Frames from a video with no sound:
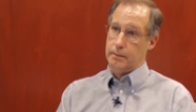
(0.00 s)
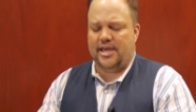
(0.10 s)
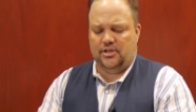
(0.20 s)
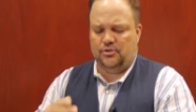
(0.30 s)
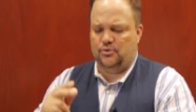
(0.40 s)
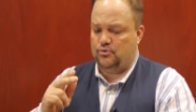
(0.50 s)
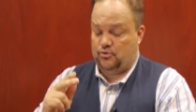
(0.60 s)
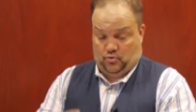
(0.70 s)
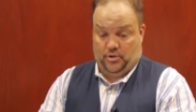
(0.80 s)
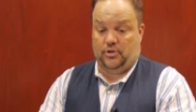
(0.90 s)
They can
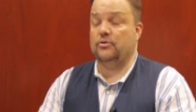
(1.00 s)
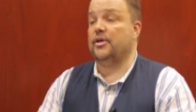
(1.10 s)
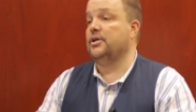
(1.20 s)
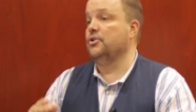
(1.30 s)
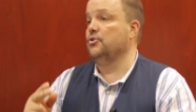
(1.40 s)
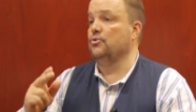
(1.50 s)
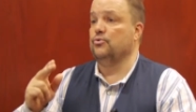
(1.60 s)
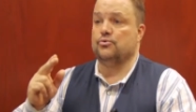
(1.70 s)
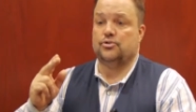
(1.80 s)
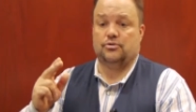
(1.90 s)
use Twitter, they can
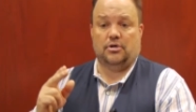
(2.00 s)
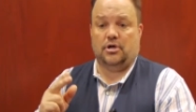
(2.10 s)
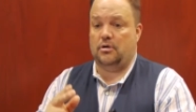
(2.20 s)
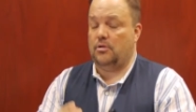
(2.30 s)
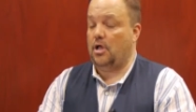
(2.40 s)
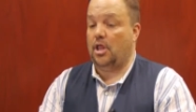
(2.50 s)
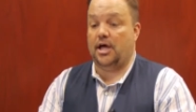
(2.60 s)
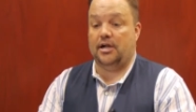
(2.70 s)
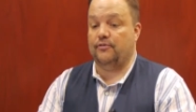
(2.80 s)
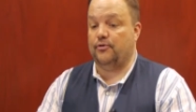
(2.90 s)
use a
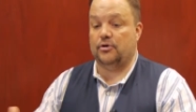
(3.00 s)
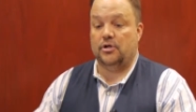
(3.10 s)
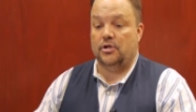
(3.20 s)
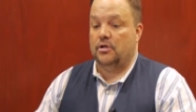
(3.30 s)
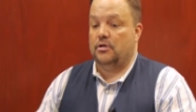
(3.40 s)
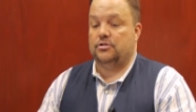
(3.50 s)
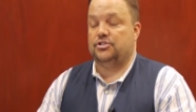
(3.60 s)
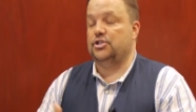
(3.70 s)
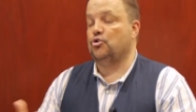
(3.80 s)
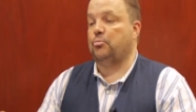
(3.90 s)
lot of different
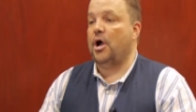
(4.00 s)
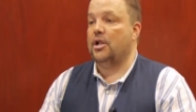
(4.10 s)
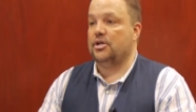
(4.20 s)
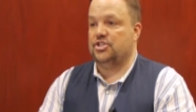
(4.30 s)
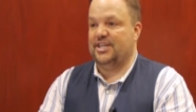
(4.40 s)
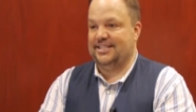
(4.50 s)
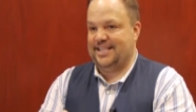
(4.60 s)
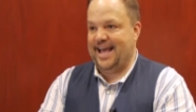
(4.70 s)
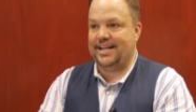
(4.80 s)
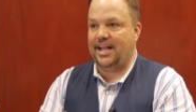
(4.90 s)
digital products to get
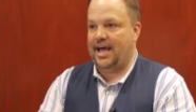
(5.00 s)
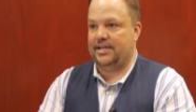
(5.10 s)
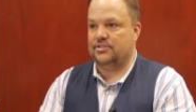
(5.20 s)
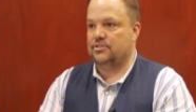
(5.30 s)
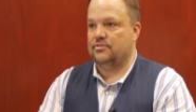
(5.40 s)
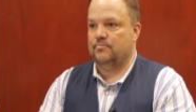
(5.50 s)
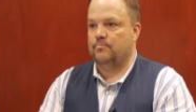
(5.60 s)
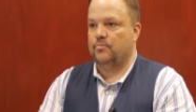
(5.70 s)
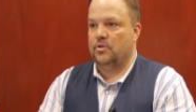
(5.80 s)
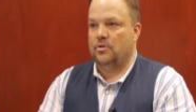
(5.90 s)
the headlines.
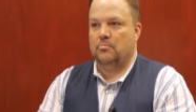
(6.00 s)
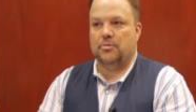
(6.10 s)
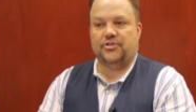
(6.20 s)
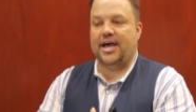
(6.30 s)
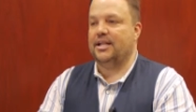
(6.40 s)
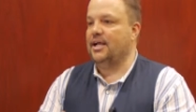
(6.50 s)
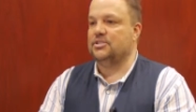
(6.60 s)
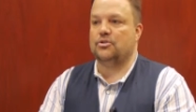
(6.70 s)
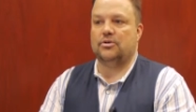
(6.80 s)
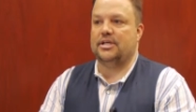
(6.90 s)
But the
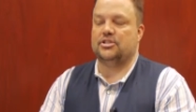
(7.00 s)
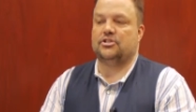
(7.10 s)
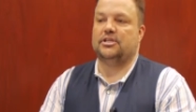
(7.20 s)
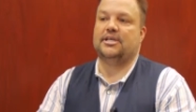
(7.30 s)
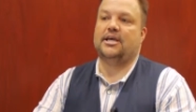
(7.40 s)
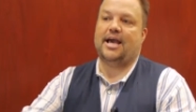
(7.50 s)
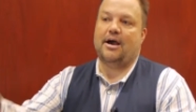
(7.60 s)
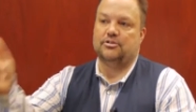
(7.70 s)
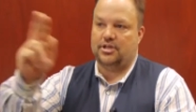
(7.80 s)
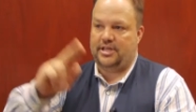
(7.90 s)
headlines don't necessarily tell you
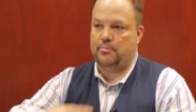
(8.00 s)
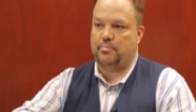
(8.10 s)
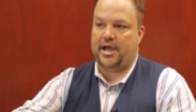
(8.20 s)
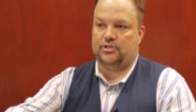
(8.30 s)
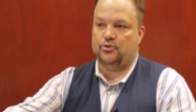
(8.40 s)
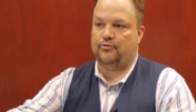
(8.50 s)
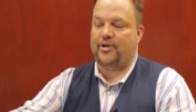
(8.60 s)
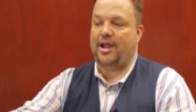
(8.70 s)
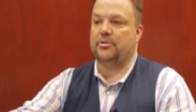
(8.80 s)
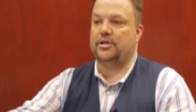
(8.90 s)
how it's going to impact your
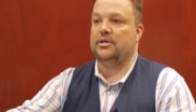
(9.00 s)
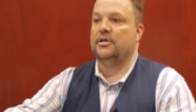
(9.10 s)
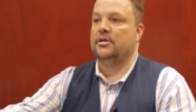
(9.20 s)
family,